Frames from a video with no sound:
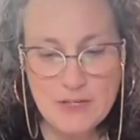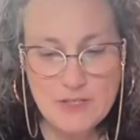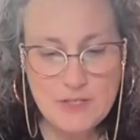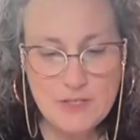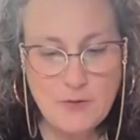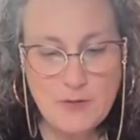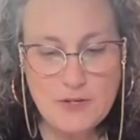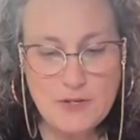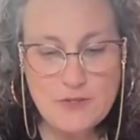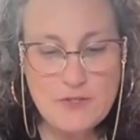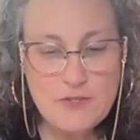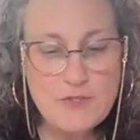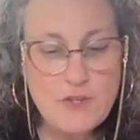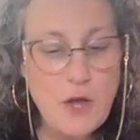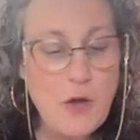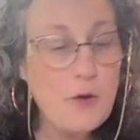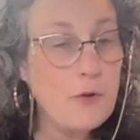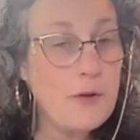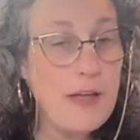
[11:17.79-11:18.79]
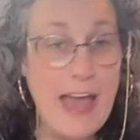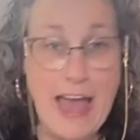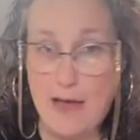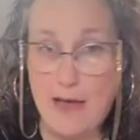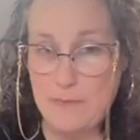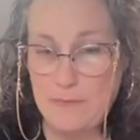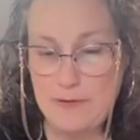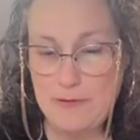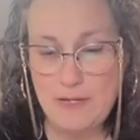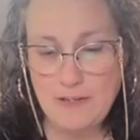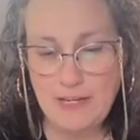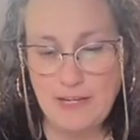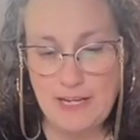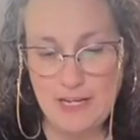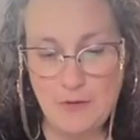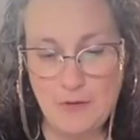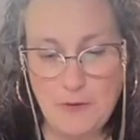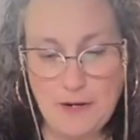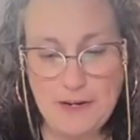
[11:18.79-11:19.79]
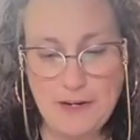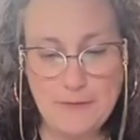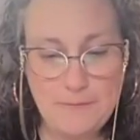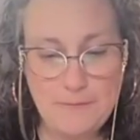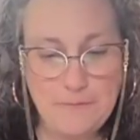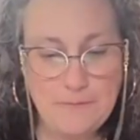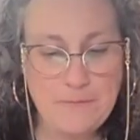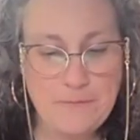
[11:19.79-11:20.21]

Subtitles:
So there's no gap anywhere.